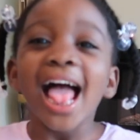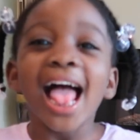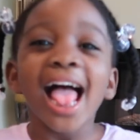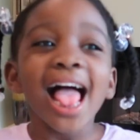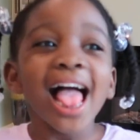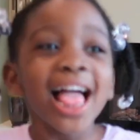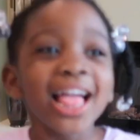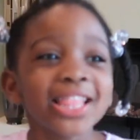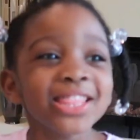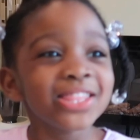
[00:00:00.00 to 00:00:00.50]

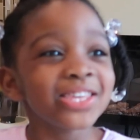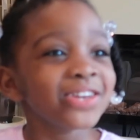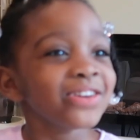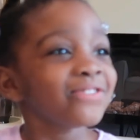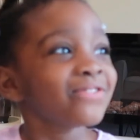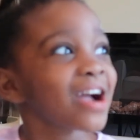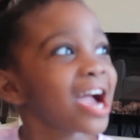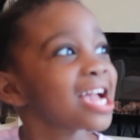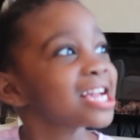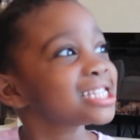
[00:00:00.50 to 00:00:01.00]

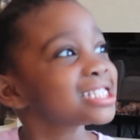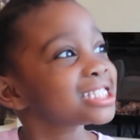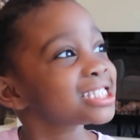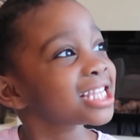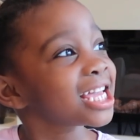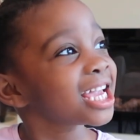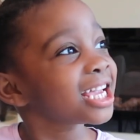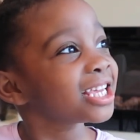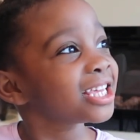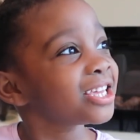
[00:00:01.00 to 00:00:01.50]
Anyways,
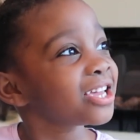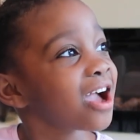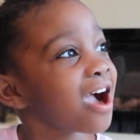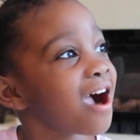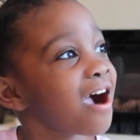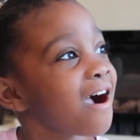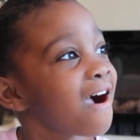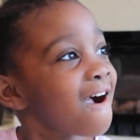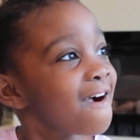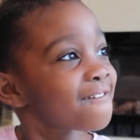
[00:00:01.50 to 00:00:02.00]
thank
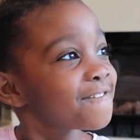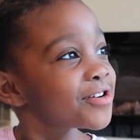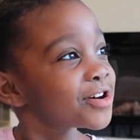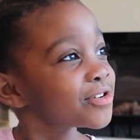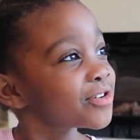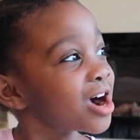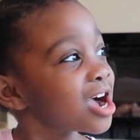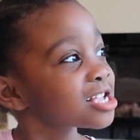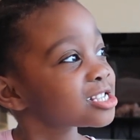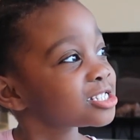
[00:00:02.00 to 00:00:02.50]
y'all for
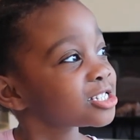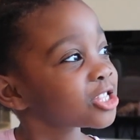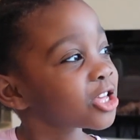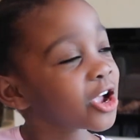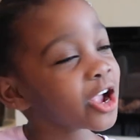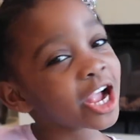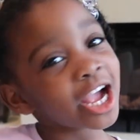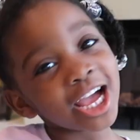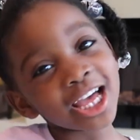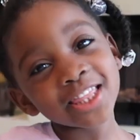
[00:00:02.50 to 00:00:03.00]
watching
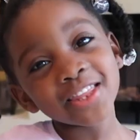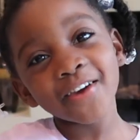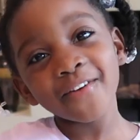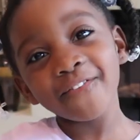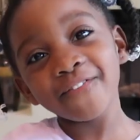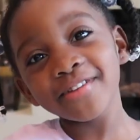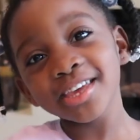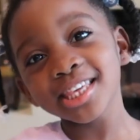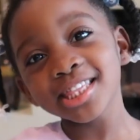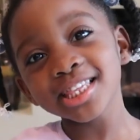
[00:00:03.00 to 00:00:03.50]
our
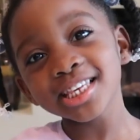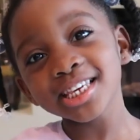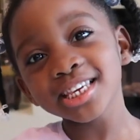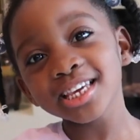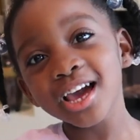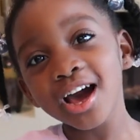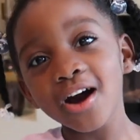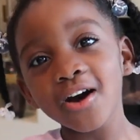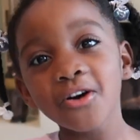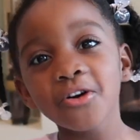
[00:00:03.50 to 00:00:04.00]
other
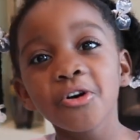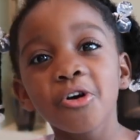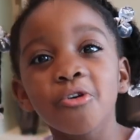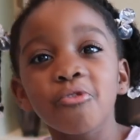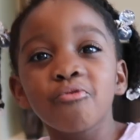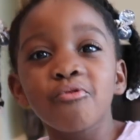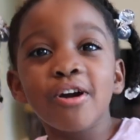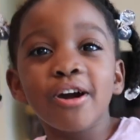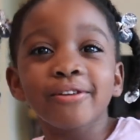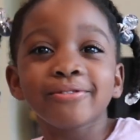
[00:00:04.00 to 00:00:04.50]
video
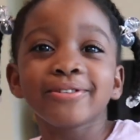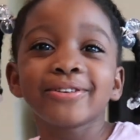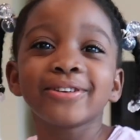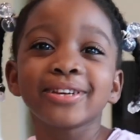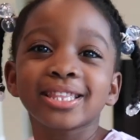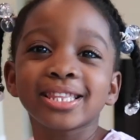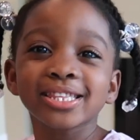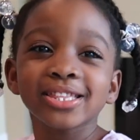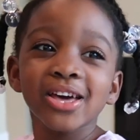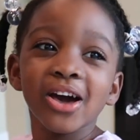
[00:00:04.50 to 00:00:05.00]
when we
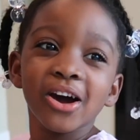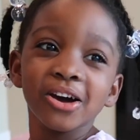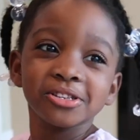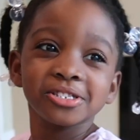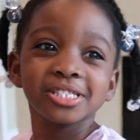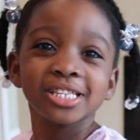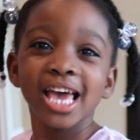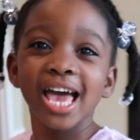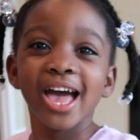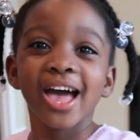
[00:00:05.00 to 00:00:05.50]
went to the
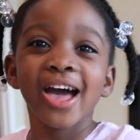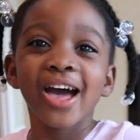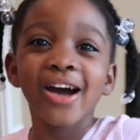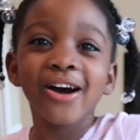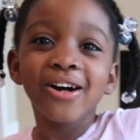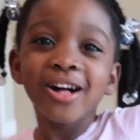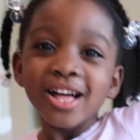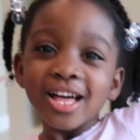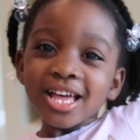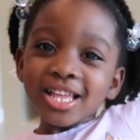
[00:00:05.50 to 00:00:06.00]

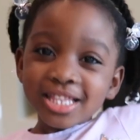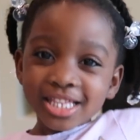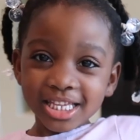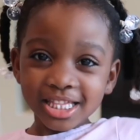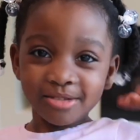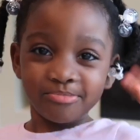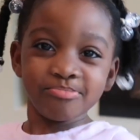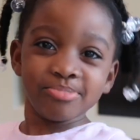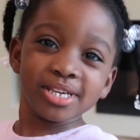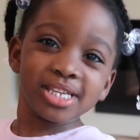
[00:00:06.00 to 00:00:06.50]
hotel, to
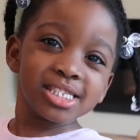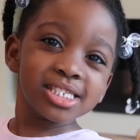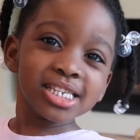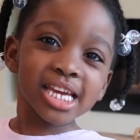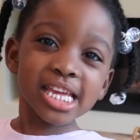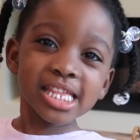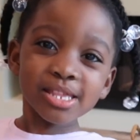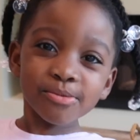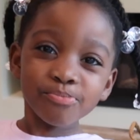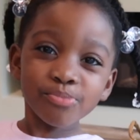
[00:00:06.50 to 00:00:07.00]
the beach
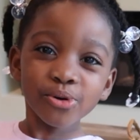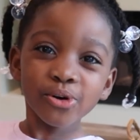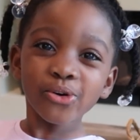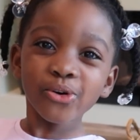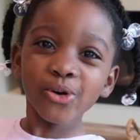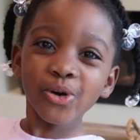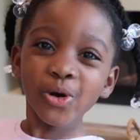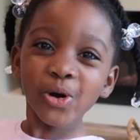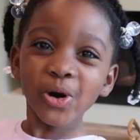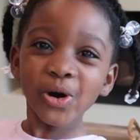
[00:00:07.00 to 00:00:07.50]
and the
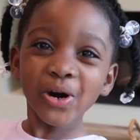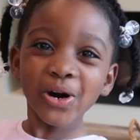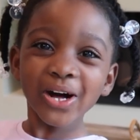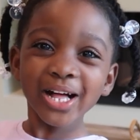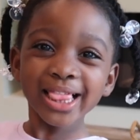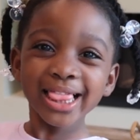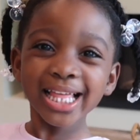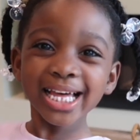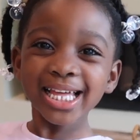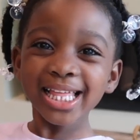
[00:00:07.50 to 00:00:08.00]

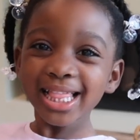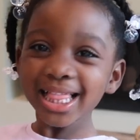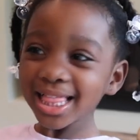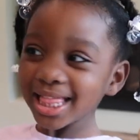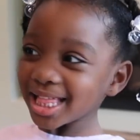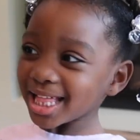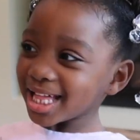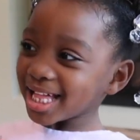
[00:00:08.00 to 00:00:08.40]
pool.